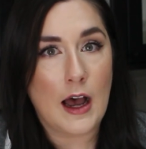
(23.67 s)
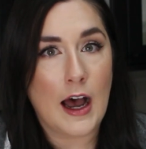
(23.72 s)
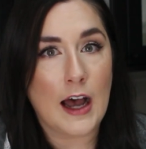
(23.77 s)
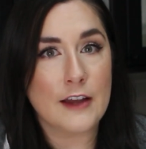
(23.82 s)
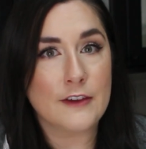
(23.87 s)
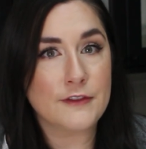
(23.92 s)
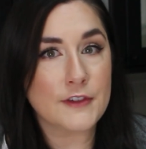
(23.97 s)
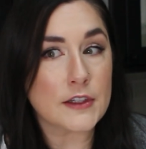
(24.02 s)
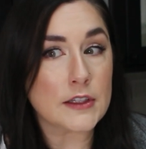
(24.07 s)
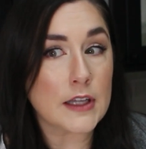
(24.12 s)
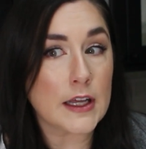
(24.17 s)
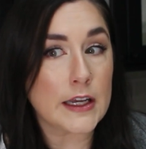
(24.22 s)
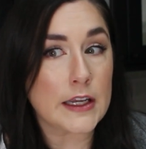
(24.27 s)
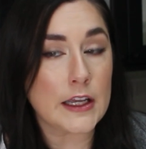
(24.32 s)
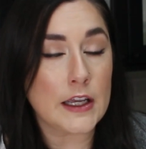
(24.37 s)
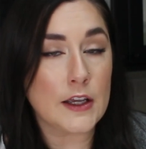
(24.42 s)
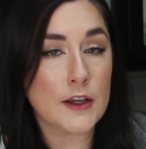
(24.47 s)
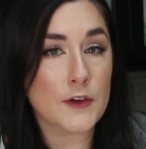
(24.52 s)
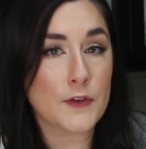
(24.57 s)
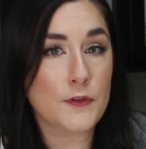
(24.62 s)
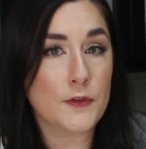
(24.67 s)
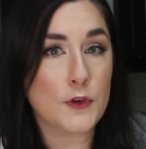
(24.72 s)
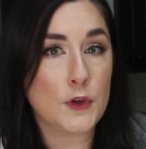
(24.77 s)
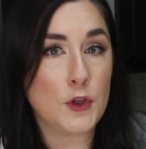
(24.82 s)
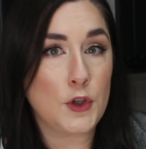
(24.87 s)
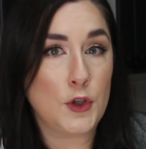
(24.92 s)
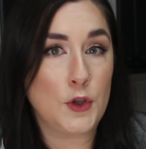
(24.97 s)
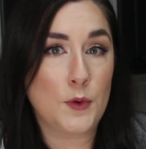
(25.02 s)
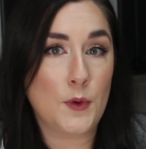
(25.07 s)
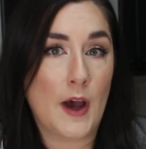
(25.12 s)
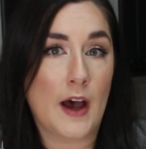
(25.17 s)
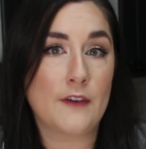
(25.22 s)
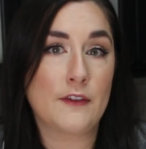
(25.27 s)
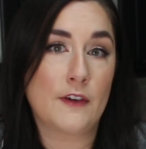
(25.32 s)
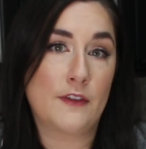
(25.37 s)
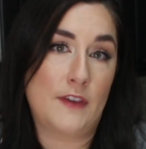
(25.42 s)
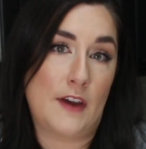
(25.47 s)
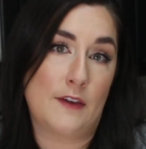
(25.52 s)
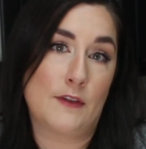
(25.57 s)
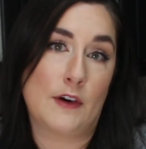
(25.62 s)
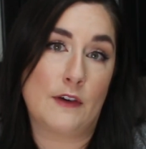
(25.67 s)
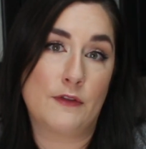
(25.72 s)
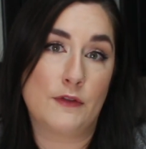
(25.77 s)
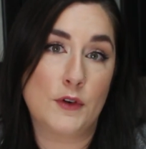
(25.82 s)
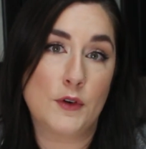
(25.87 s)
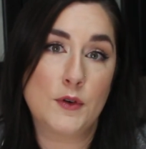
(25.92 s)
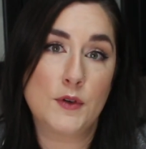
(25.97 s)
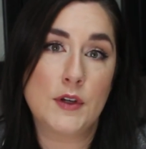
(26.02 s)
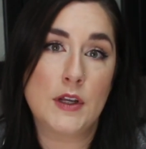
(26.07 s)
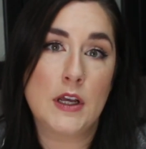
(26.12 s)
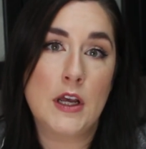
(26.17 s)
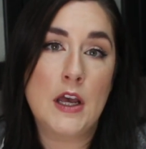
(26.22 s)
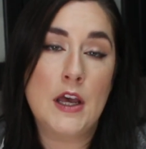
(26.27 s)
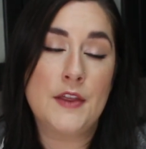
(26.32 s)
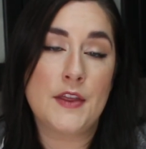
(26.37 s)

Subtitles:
I feel like if you have a favorite food